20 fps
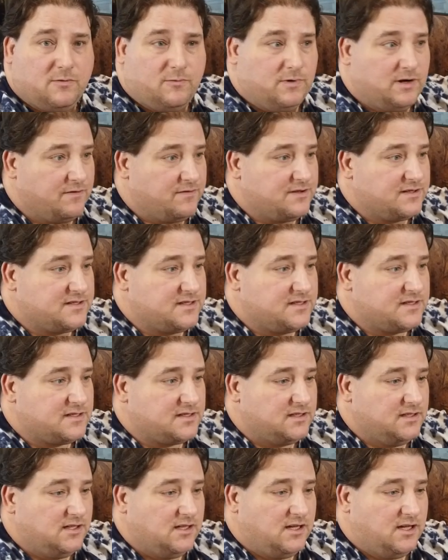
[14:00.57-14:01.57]
whatever this
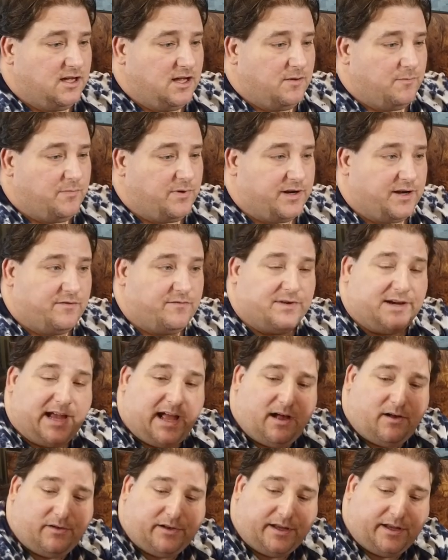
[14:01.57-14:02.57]
is. But in
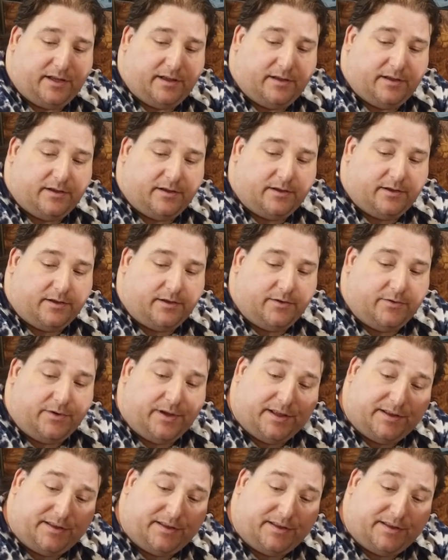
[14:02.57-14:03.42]
reality, you